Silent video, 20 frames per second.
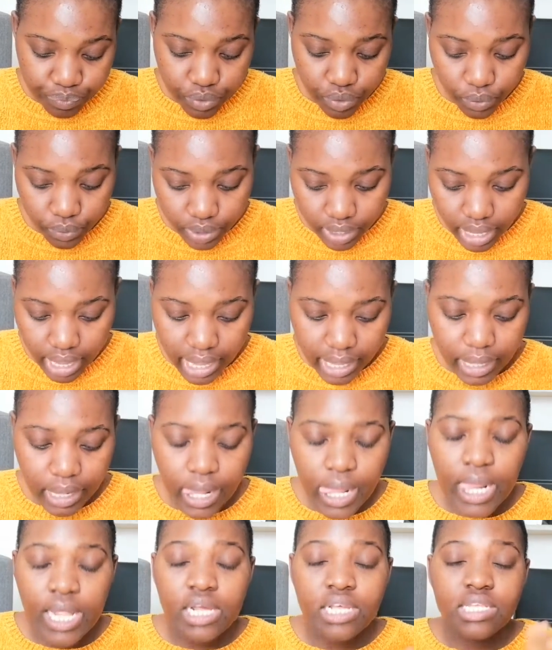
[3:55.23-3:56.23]
Okay,
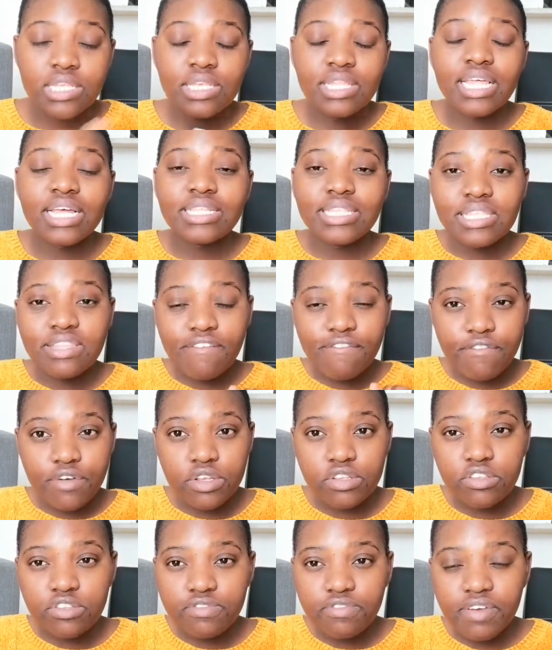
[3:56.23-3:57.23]
so that's the
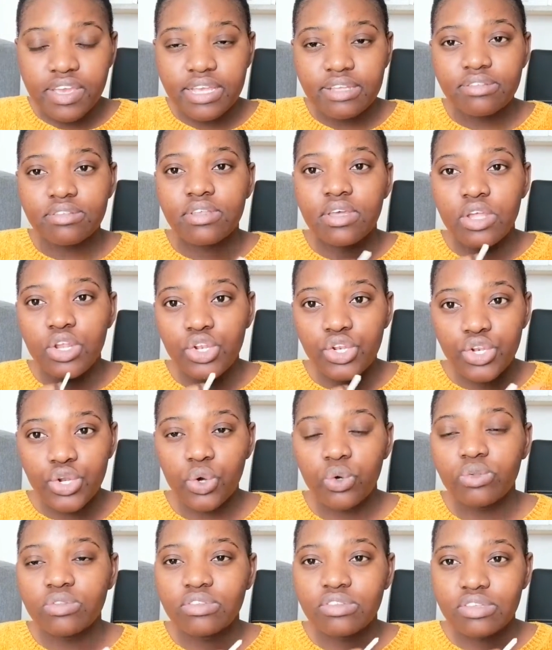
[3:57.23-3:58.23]
first phase,
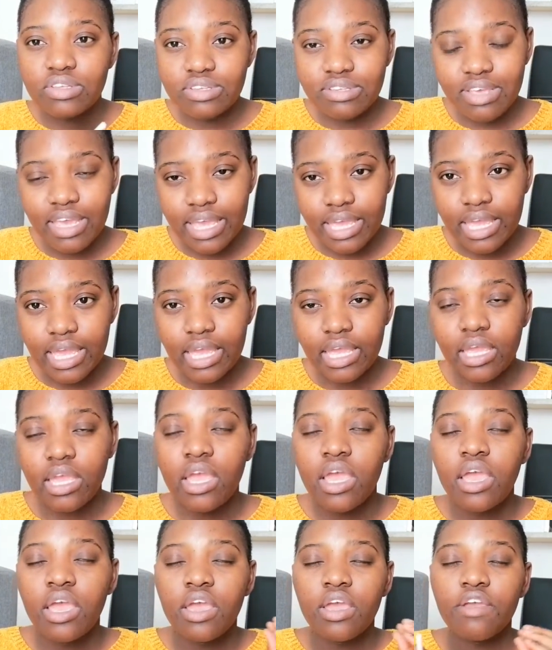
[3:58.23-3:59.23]
notes taking.
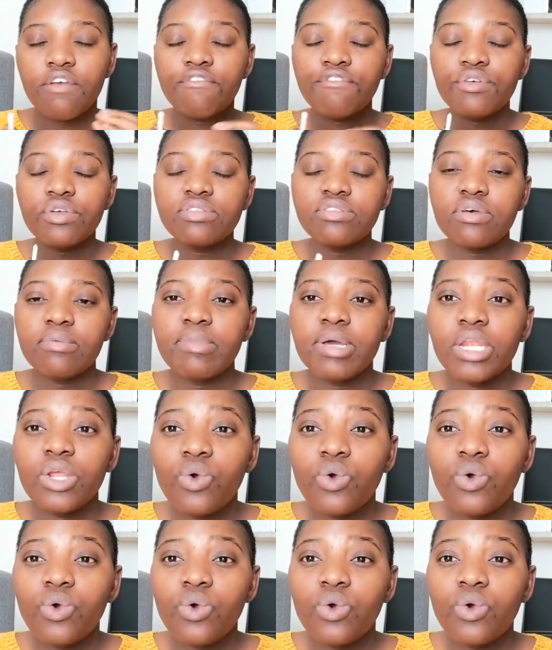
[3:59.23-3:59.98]
If you're somebody